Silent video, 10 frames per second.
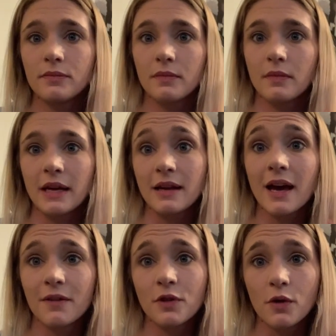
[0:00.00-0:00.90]
like I
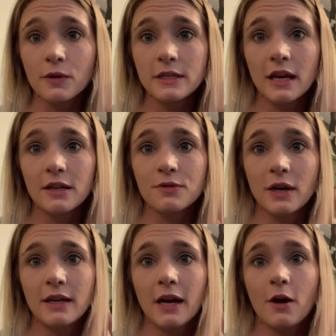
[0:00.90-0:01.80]
have the old test
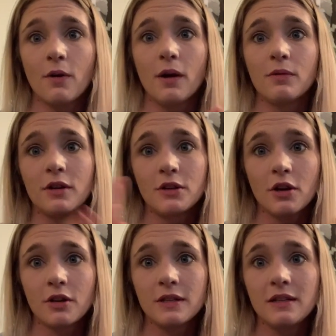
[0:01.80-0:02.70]
right now. I want
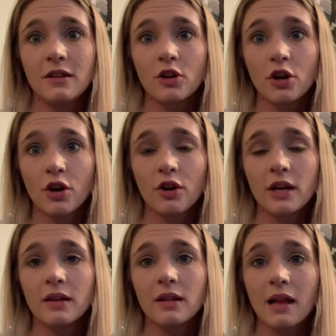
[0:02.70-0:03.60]
y'all to see the
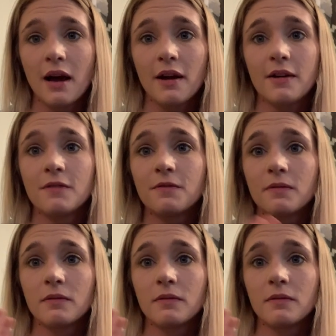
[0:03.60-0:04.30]
current live